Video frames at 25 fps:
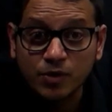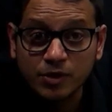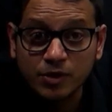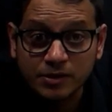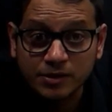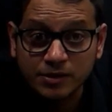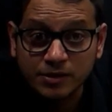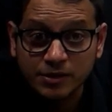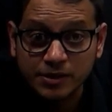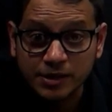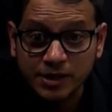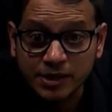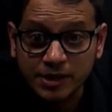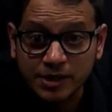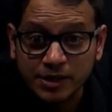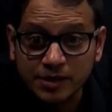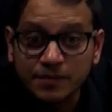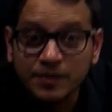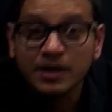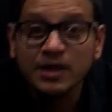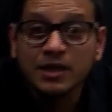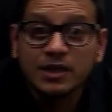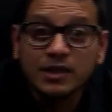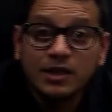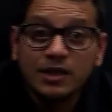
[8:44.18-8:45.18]
Treaty,
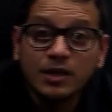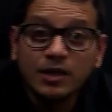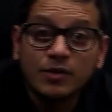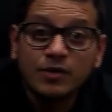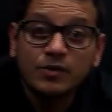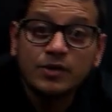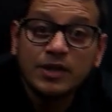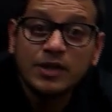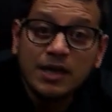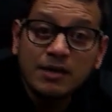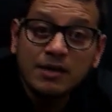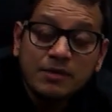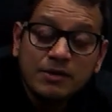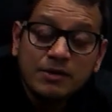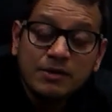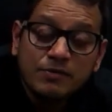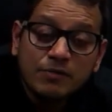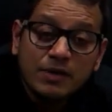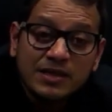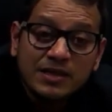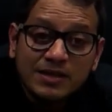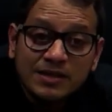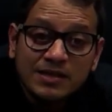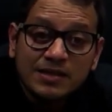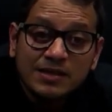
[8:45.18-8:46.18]
now tell me whether
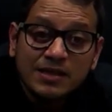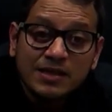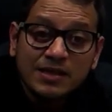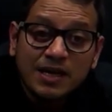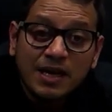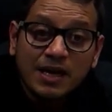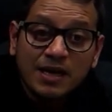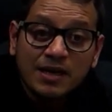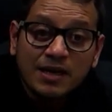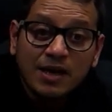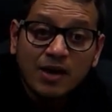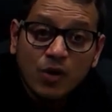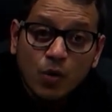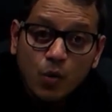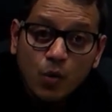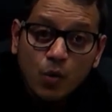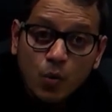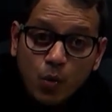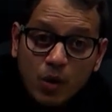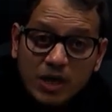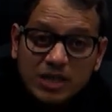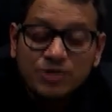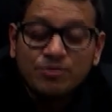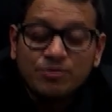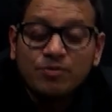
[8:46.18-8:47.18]
these are west
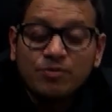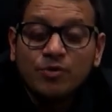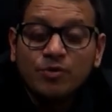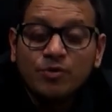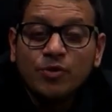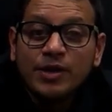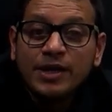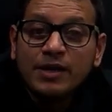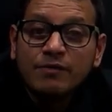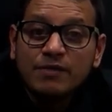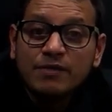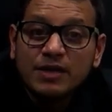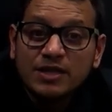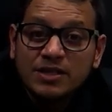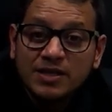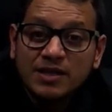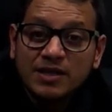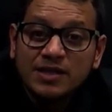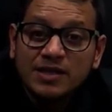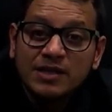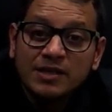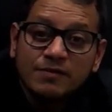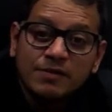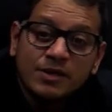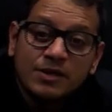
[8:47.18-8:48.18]
flowing western
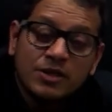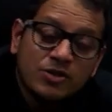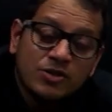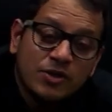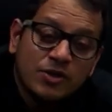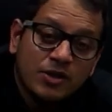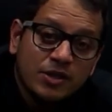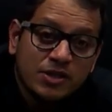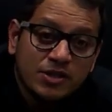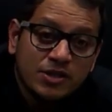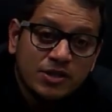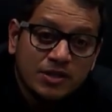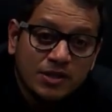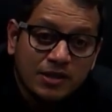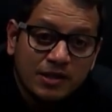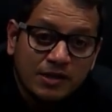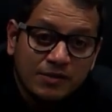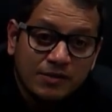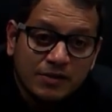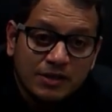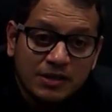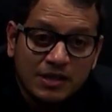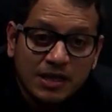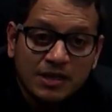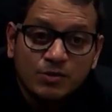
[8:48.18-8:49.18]
rivers or eastern rivers
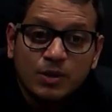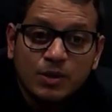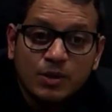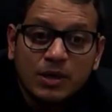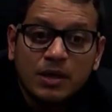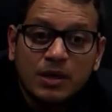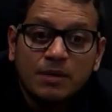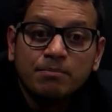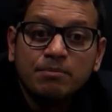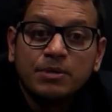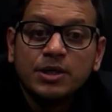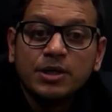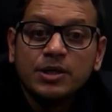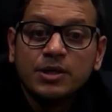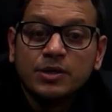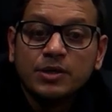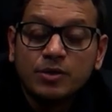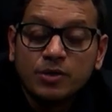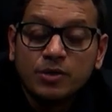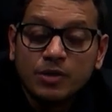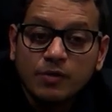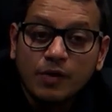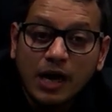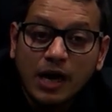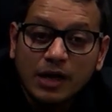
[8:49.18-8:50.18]
as we compare
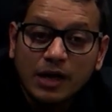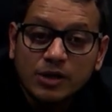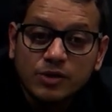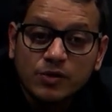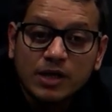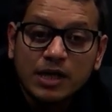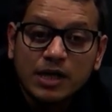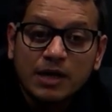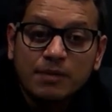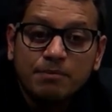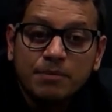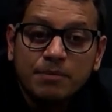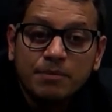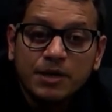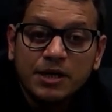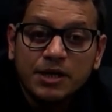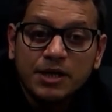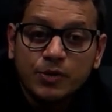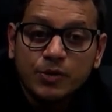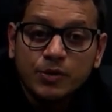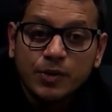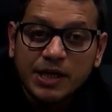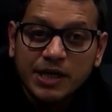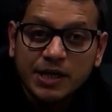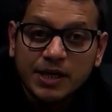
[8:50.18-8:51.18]
it to
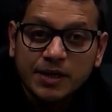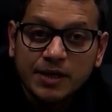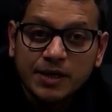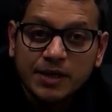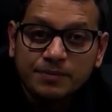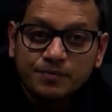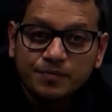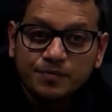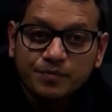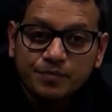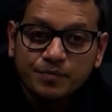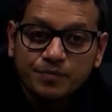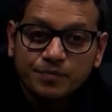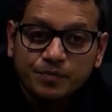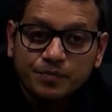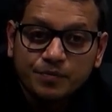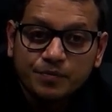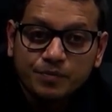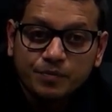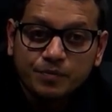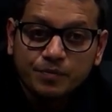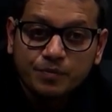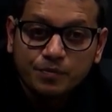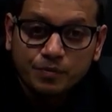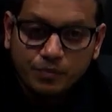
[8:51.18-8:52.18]
India.
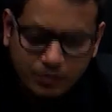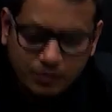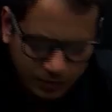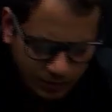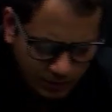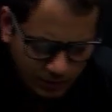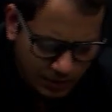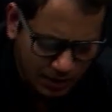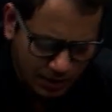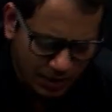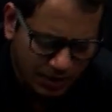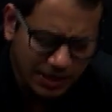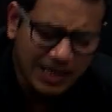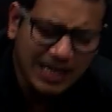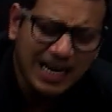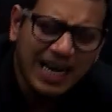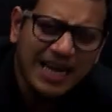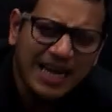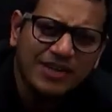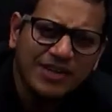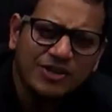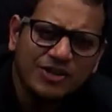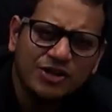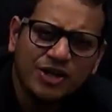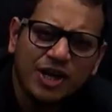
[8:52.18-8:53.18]
They lie in the
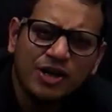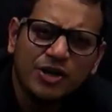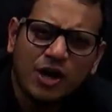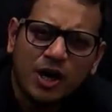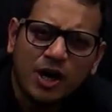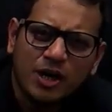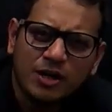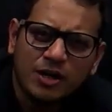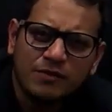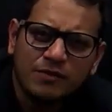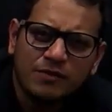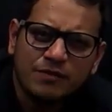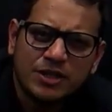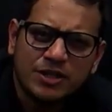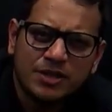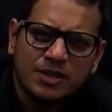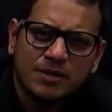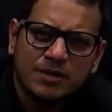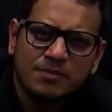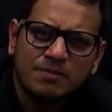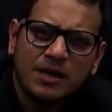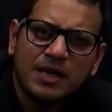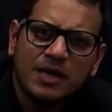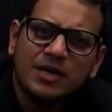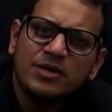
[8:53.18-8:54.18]
northwestern
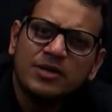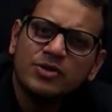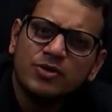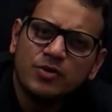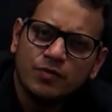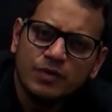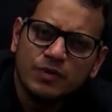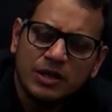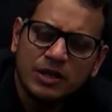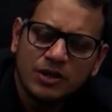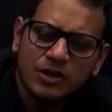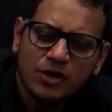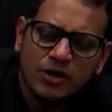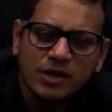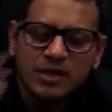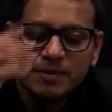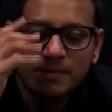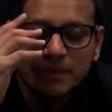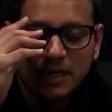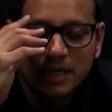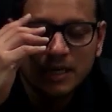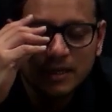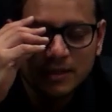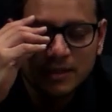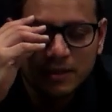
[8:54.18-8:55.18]
part, so we call them as
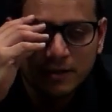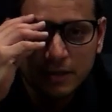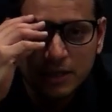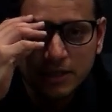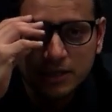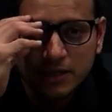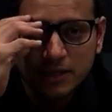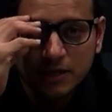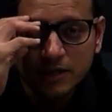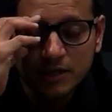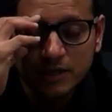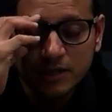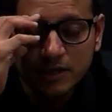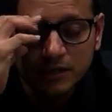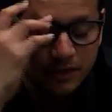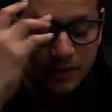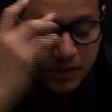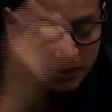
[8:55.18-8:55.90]
a western rivers.